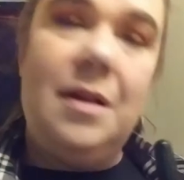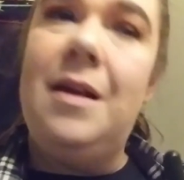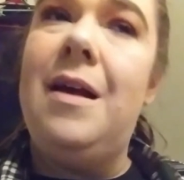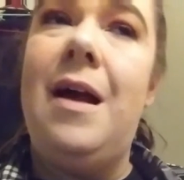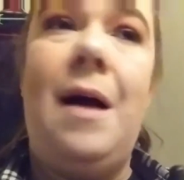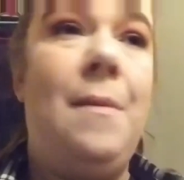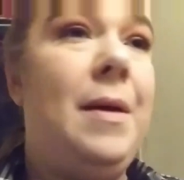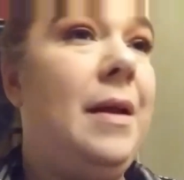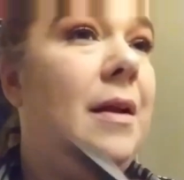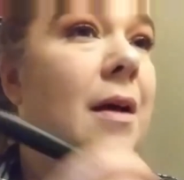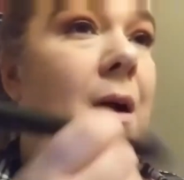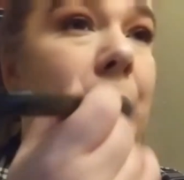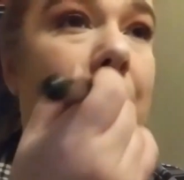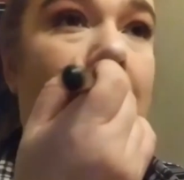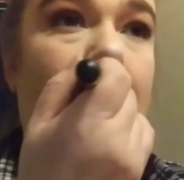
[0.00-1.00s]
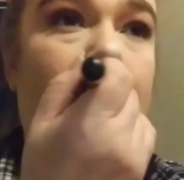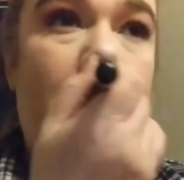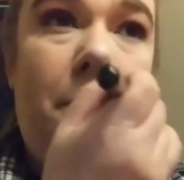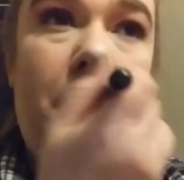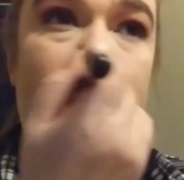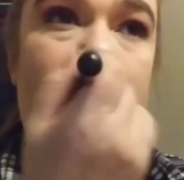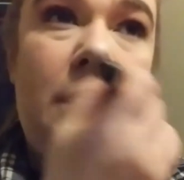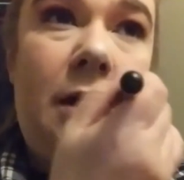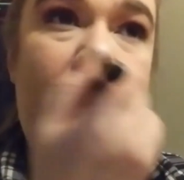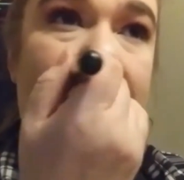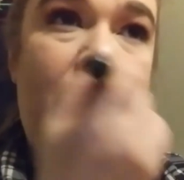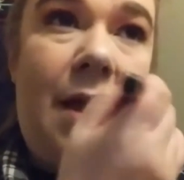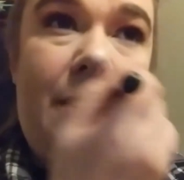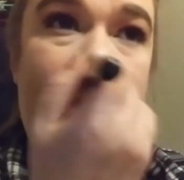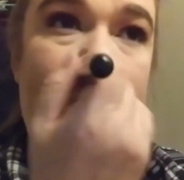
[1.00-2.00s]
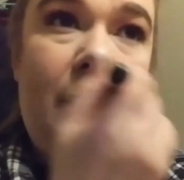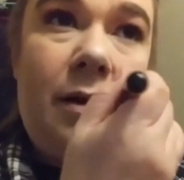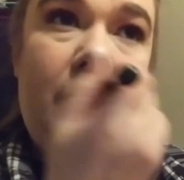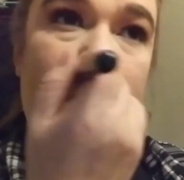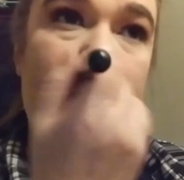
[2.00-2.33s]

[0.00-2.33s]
I mean, I'm all appreciative that they're,